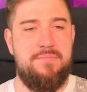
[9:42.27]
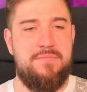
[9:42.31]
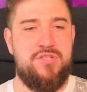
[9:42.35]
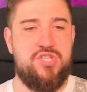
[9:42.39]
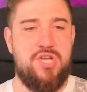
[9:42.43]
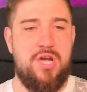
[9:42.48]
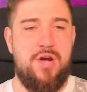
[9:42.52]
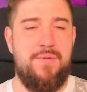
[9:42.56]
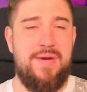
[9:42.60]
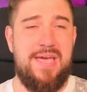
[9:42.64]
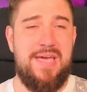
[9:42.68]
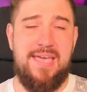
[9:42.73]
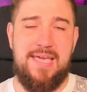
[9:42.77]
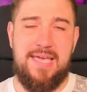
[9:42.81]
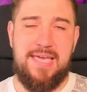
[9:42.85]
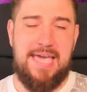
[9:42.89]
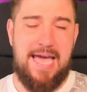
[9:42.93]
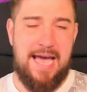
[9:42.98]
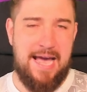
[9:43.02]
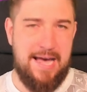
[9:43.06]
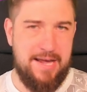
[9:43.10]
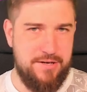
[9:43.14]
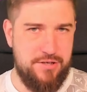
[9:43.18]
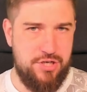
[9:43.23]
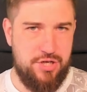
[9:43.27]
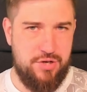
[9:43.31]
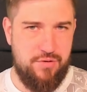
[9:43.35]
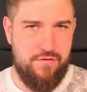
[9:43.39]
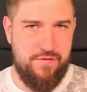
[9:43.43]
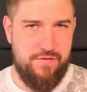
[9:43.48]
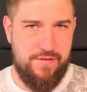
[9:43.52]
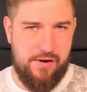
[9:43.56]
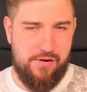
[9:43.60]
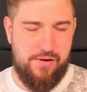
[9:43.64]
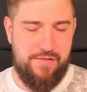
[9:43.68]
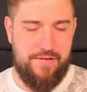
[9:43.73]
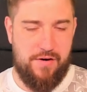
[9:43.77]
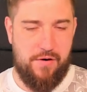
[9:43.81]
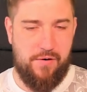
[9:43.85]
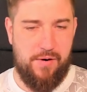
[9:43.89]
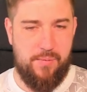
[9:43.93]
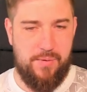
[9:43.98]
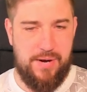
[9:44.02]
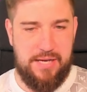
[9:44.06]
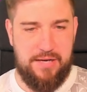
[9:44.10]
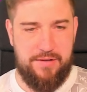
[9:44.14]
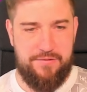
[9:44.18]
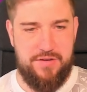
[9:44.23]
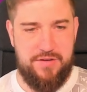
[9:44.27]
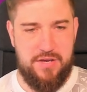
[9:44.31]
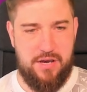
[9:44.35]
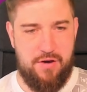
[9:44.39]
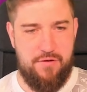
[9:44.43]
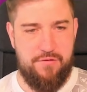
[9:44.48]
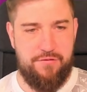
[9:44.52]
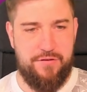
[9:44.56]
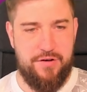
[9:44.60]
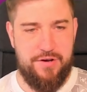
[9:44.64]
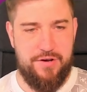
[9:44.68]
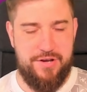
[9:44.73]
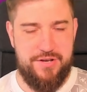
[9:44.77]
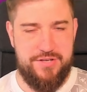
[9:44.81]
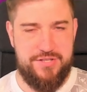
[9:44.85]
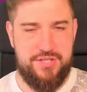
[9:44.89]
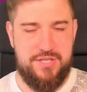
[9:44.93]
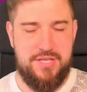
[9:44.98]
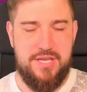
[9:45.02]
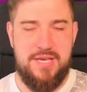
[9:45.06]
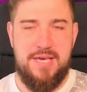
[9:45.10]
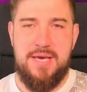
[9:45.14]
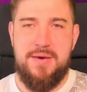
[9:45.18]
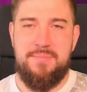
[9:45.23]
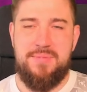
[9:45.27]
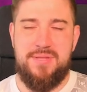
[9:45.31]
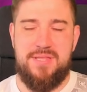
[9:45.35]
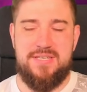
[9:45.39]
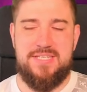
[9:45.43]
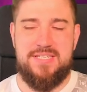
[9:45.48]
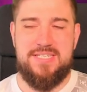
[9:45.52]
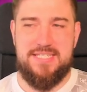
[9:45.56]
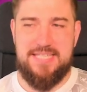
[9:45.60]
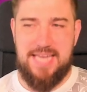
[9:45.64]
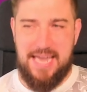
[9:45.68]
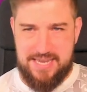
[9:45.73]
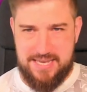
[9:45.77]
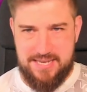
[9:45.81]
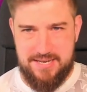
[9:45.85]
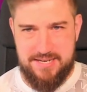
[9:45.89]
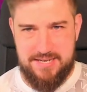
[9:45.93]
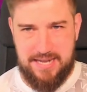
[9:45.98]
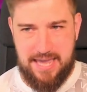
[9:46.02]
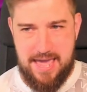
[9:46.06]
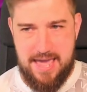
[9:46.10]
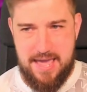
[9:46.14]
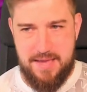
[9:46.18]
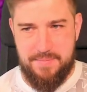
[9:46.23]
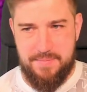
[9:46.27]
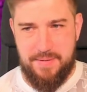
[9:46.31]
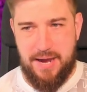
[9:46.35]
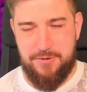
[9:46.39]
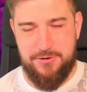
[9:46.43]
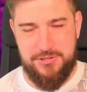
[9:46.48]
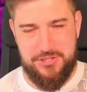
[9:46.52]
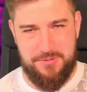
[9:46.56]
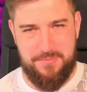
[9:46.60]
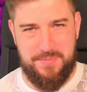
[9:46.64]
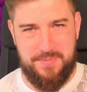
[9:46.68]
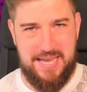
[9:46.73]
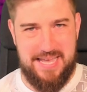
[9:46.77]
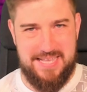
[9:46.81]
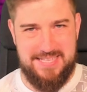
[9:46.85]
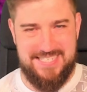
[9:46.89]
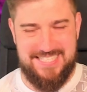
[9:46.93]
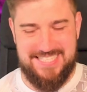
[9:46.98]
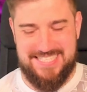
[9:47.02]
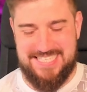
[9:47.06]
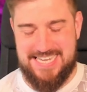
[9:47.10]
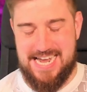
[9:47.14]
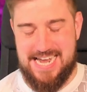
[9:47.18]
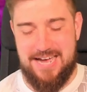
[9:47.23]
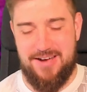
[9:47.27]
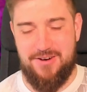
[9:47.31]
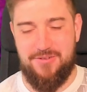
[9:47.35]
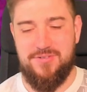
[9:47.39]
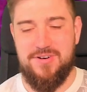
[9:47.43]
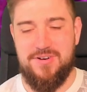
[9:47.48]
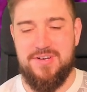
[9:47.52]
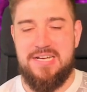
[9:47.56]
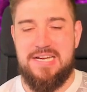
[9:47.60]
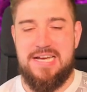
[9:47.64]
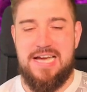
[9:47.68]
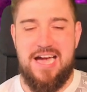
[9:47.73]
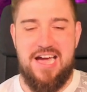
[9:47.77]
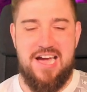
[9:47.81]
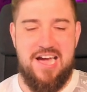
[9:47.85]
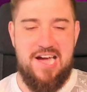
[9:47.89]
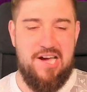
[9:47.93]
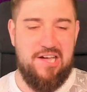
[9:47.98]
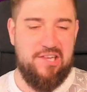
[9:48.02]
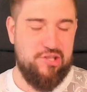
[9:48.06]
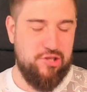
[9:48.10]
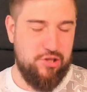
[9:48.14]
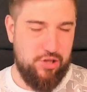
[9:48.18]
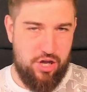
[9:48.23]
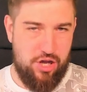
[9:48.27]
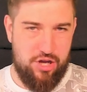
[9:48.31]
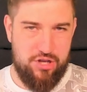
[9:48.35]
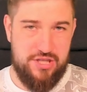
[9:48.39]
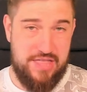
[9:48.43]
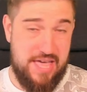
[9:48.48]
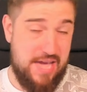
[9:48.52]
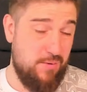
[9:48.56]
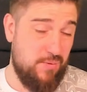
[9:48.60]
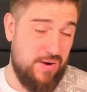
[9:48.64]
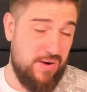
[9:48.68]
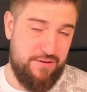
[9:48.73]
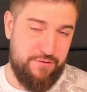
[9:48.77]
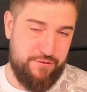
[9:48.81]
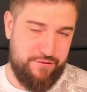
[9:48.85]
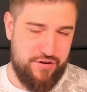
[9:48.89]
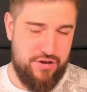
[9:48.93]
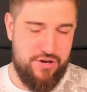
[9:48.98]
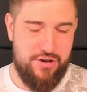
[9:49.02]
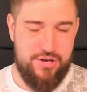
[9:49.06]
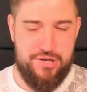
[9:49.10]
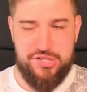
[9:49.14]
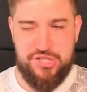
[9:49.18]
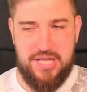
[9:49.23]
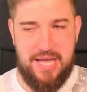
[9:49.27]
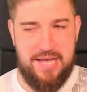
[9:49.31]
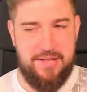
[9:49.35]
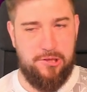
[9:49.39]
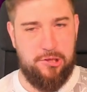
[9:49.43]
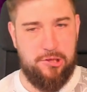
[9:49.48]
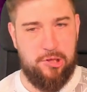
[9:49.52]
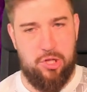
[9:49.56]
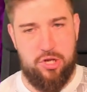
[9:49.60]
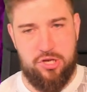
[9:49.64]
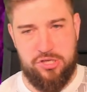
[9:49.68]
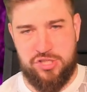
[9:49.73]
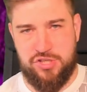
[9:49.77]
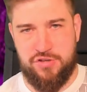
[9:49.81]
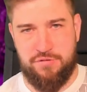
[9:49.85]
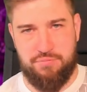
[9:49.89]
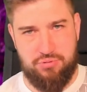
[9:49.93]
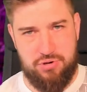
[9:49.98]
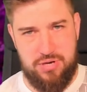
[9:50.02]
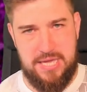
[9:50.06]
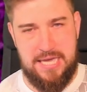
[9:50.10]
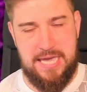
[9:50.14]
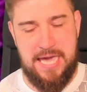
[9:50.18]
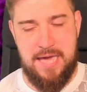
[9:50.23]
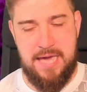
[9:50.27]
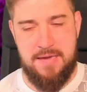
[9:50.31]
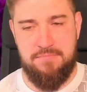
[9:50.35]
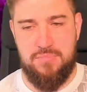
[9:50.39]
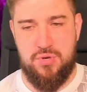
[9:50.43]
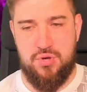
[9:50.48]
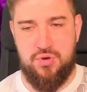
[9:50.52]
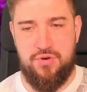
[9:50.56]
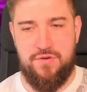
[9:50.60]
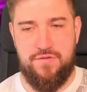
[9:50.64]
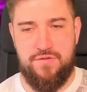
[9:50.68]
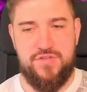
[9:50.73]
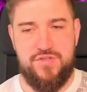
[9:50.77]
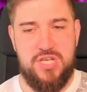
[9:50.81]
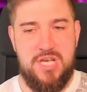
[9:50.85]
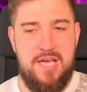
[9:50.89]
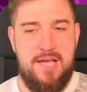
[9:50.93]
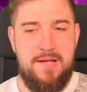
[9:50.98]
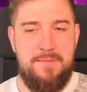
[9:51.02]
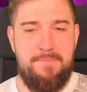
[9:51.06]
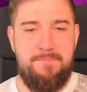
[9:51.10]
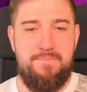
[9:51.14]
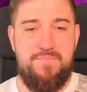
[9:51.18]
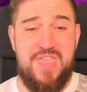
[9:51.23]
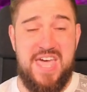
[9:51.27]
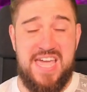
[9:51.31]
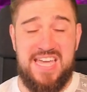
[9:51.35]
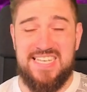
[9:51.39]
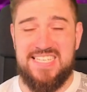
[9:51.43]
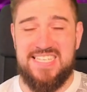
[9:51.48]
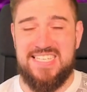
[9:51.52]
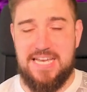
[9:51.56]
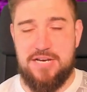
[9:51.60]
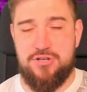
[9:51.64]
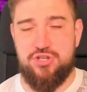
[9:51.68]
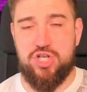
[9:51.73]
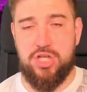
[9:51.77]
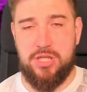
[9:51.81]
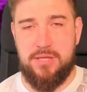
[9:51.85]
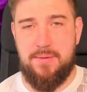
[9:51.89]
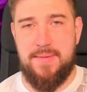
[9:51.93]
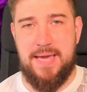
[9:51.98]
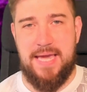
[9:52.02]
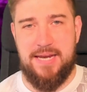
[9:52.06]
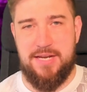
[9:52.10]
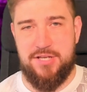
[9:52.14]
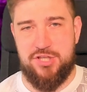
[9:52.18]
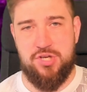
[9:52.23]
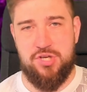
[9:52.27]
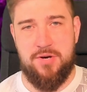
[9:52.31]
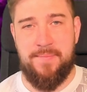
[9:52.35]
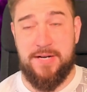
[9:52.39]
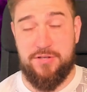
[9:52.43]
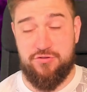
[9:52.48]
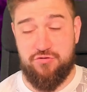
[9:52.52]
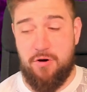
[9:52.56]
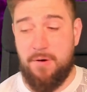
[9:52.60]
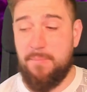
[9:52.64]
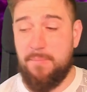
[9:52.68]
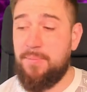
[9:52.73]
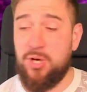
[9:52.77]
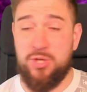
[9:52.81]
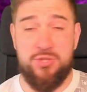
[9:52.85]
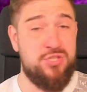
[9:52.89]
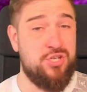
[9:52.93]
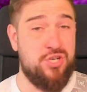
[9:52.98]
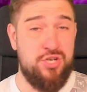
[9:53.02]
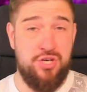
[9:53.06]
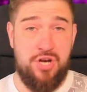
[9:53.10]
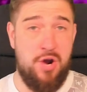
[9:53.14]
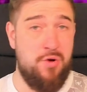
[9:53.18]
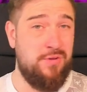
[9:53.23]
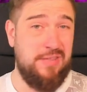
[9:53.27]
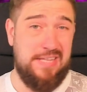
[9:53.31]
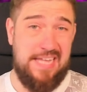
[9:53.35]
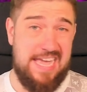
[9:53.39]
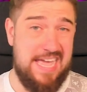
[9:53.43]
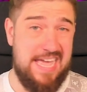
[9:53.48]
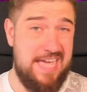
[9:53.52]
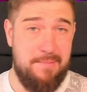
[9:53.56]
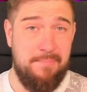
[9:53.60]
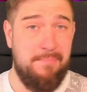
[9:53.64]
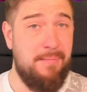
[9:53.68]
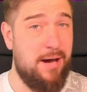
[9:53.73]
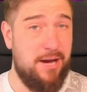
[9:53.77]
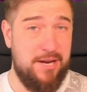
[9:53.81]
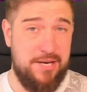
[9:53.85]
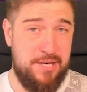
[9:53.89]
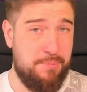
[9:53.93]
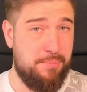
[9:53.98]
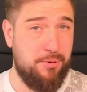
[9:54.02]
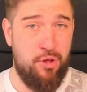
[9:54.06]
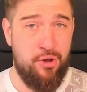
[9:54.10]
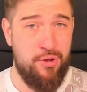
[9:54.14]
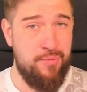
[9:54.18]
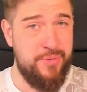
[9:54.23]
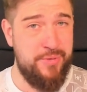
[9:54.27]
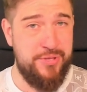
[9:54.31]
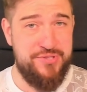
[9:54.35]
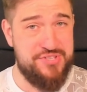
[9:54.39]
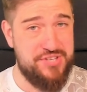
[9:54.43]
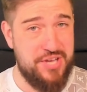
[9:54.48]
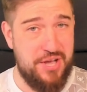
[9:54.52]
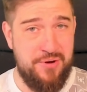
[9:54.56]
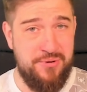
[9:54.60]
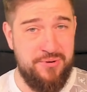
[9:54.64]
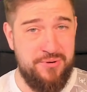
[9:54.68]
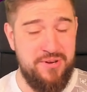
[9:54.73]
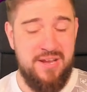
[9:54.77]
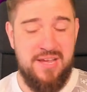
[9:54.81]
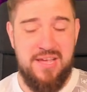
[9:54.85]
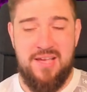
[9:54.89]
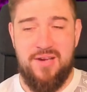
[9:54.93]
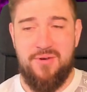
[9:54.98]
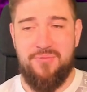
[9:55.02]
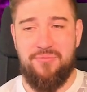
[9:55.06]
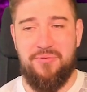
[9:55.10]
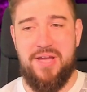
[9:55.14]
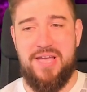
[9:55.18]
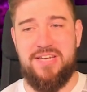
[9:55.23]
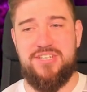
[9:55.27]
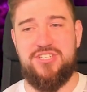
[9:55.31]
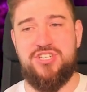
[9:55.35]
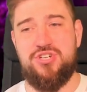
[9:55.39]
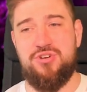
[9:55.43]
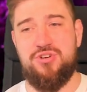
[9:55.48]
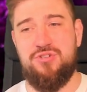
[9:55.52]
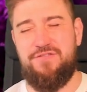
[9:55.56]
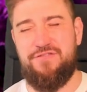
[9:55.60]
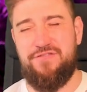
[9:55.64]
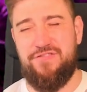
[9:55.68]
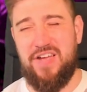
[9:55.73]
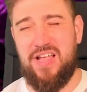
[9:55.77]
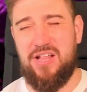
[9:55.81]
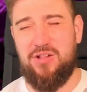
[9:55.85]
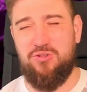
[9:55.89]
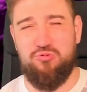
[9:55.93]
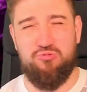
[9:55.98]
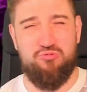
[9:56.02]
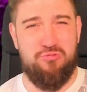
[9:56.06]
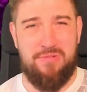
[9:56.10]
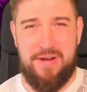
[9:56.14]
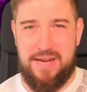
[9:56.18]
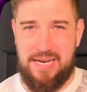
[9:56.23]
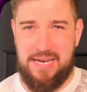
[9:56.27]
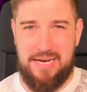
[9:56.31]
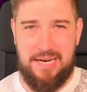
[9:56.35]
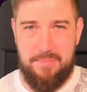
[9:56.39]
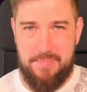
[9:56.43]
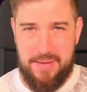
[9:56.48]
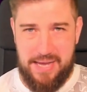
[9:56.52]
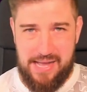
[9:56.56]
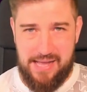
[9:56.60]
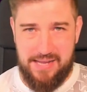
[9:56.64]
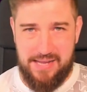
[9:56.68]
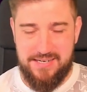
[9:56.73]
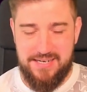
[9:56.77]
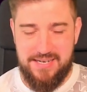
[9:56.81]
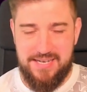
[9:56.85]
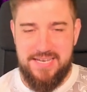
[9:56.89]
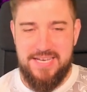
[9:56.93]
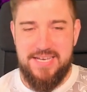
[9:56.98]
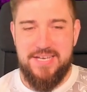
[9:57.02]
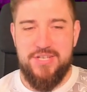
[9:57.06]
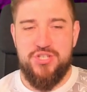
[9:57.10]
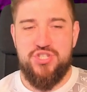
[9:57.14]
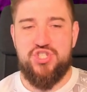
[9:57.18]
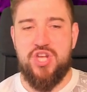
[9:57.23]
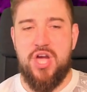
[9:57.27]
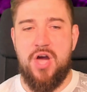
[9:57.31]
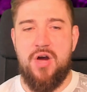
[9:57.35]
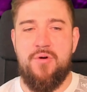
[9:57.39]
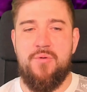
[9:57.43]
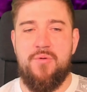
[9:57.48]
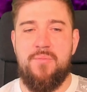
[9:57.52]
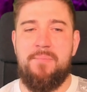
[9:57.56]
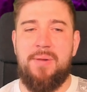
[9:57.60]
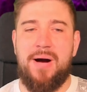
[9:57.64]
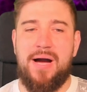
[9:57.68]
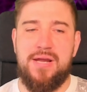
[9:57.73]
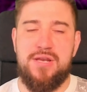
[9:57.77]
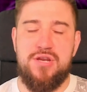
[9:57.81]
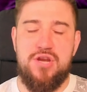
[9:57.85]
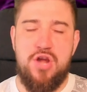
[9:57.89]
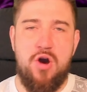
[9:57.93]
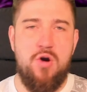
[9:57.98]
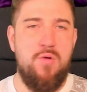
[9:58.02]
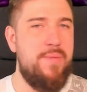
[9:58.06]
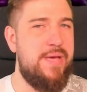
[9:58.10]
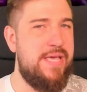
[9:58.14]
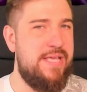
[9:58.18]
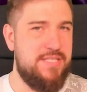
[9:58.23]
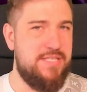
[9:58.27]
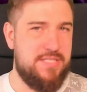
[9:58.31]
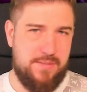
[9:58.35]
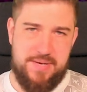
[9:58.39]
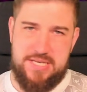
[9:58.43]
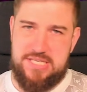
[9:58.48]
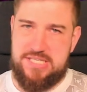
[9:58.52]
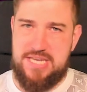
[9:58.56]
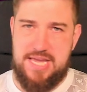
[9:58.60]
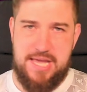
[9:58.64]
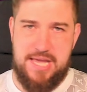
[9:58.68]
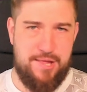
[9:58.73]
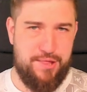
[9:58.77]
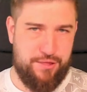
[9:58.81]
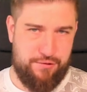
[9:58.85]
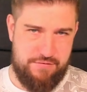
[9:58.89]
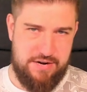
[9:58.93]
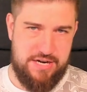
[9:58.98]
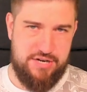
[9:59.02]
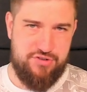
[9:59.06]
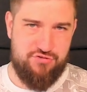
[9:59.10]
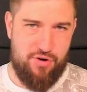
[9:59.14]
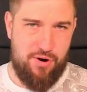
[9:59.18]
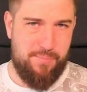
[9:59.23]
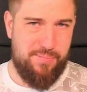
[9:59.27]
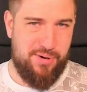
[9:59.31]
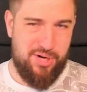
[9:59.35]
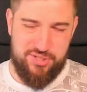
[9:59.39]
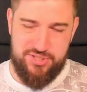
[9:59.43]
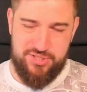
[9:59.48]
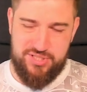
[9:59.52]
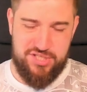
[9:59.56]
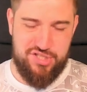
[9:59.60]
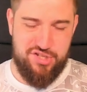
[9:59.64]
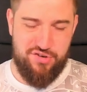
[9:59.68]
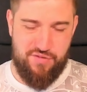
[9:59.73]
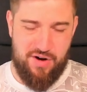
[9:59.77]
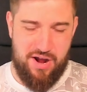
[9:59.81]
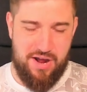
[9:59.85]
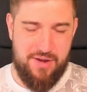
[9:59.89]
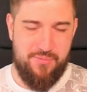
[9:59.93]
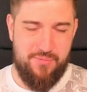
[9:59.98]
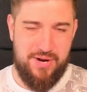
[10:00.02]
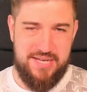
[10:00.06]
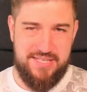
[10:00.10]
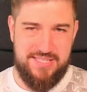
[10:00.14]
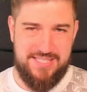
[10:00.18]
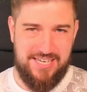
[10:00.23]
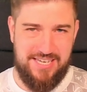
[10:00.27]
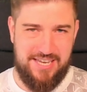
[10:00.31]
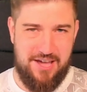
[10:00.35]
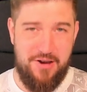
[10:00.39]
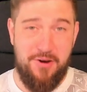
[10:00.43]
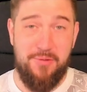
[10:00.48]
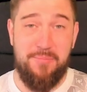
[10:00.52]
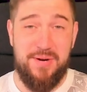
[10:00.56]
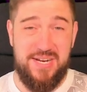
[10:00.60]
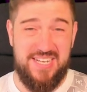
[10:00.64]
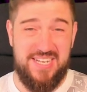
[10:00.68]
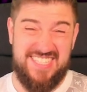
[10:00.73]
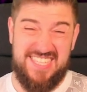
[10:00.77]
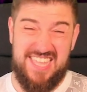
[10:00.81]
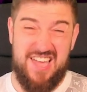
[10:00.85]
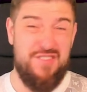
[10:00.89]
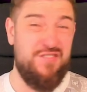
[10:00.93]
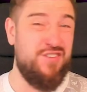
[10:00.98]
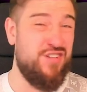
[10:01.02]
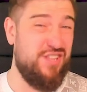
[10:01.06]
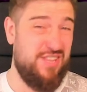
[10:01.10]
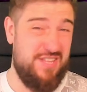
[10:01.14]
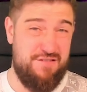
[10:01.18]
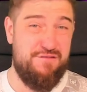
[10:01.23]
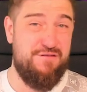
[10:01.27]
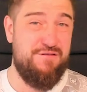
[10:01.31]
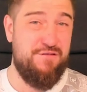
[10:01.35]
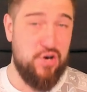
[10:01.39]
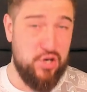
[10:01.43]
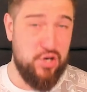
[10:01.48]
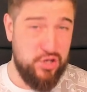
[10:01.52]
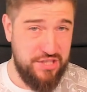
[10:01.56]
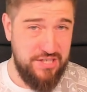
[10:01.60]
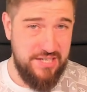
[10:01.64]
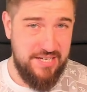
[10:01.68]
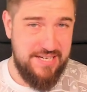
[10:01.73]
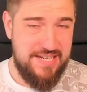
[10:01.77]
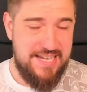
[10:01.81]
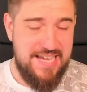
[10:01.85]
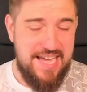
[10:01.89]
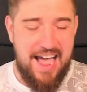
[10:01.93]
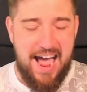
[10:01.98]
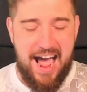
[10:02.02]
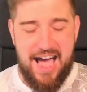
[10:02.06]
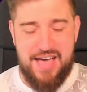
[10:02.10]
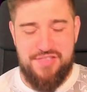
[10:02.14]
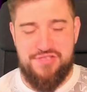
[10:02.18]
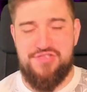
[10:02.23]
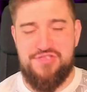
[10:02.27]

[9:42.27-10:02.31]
So it can do very, very well if you go first. But the second game, I was up against Tau. They went first, and lots of pre-game moves. they essentially made it so my drop pods could only hit my deployment zone, which felt really bad. So by no means am I saying 3 drop pods is the right way to go, but it's definitely fun. I